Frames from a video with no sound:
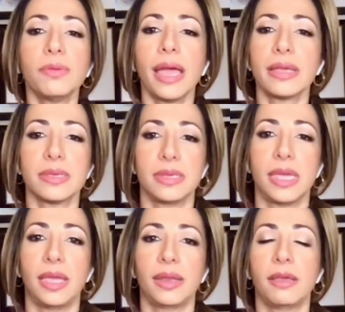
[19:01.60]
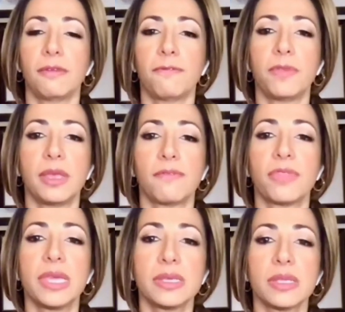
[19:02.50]
don't hesitate
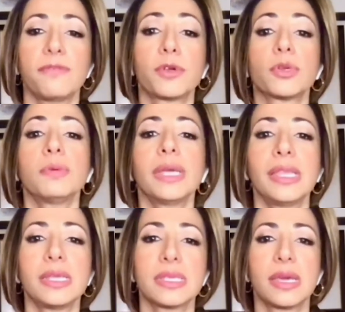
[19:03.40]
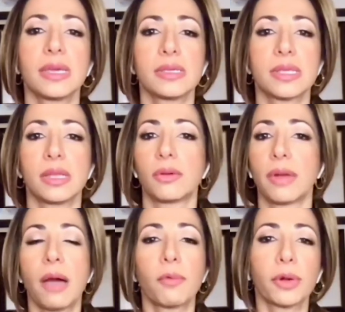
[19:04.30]
if you're doing these things and they're
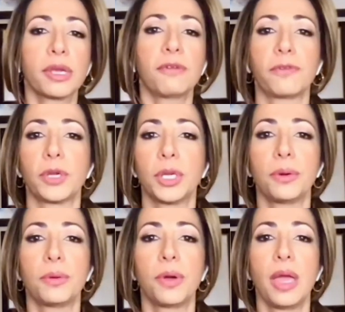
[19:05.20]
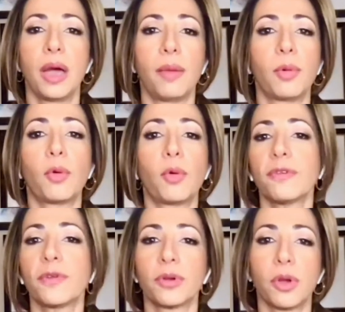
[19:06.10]
not working for you,
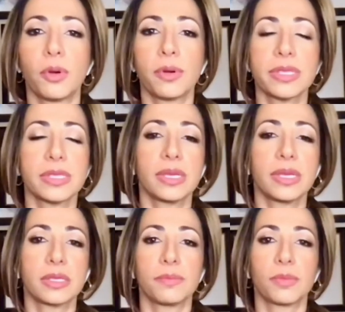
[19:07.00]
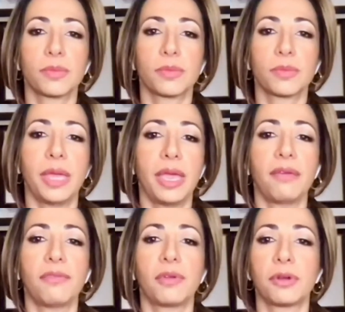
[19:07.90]
or if you're noticing some concerning
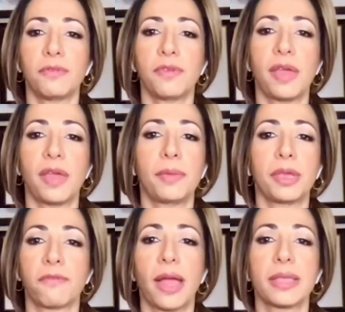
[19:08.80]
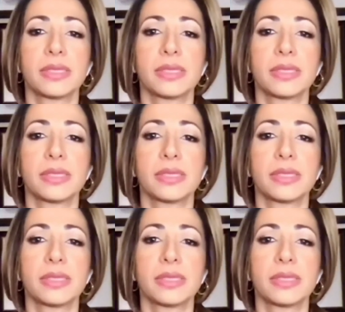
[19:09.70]
behavior in family and friends,